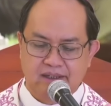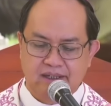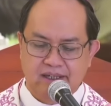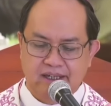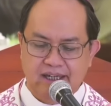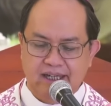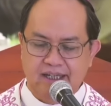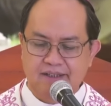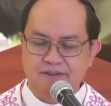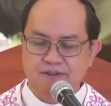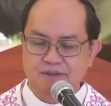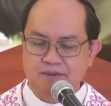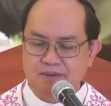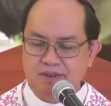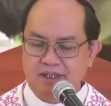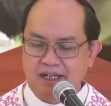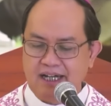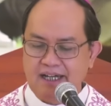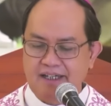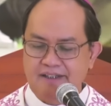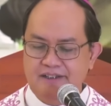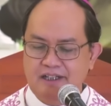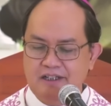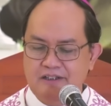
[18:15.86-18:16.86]
and to
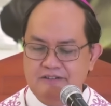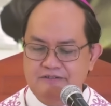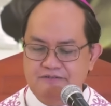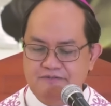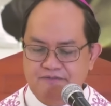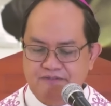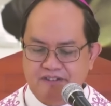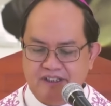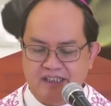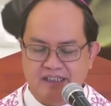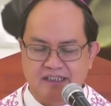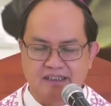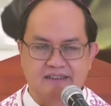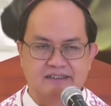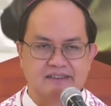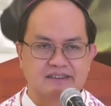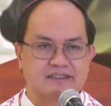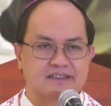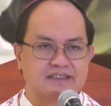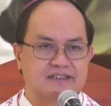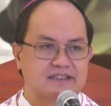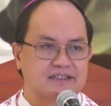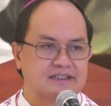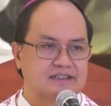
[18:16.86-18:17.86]
guide our
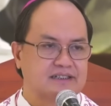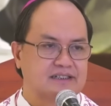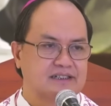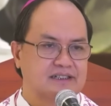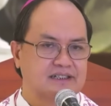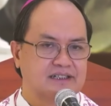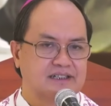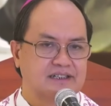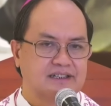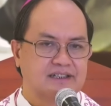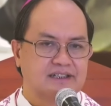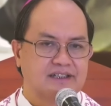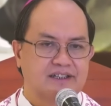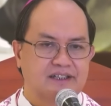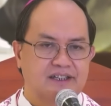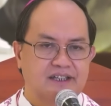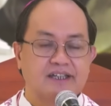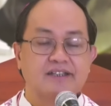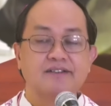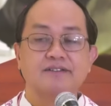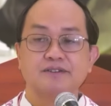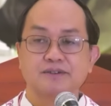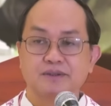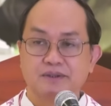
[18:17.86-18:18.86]
feet
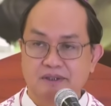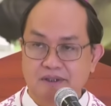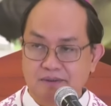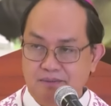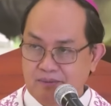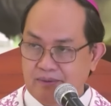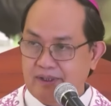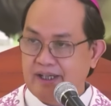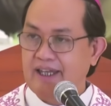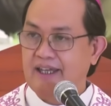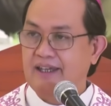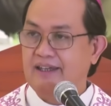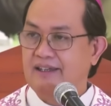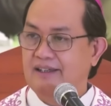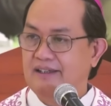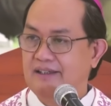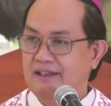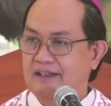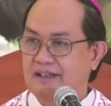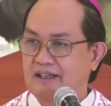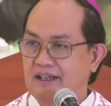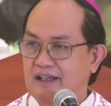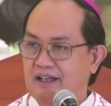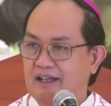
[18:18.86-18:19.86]
into the way
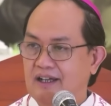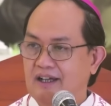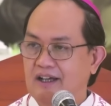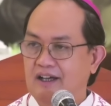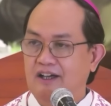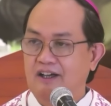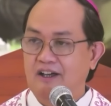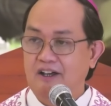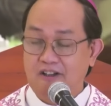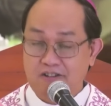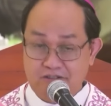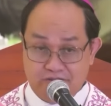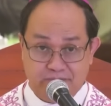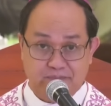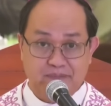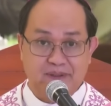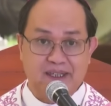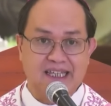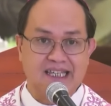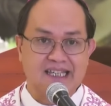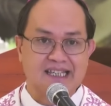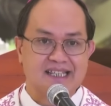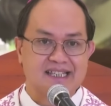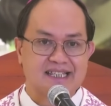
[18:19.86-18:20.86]
of
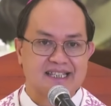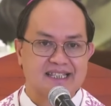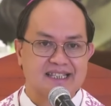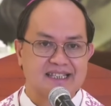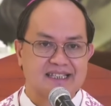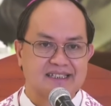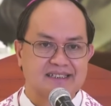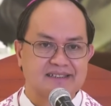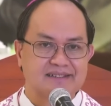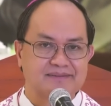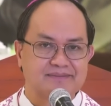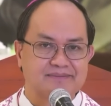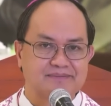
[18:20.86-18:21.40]
peace.